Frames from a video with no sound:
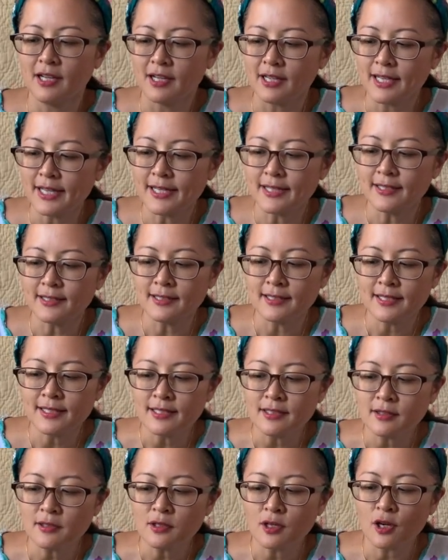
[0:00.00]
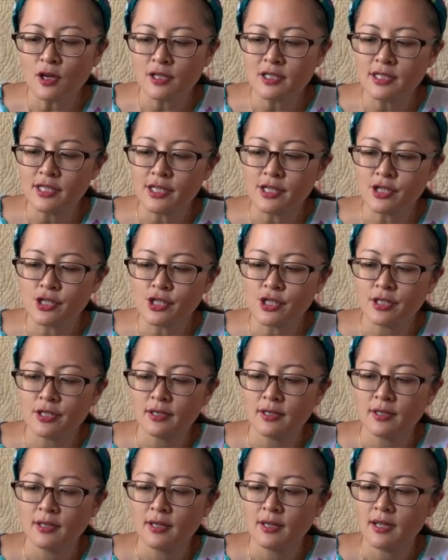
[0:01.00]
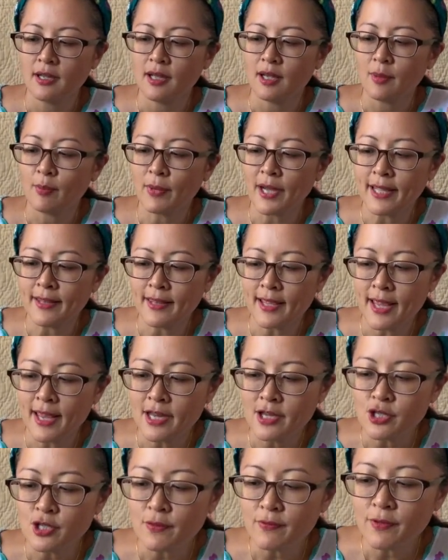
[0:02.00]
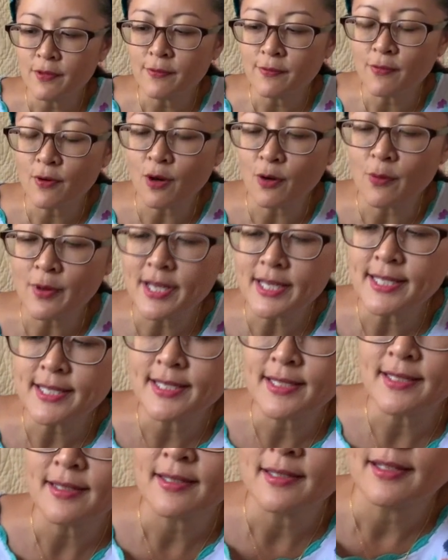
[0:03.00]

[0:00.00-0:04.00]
in a little cottage by the edge of the forest,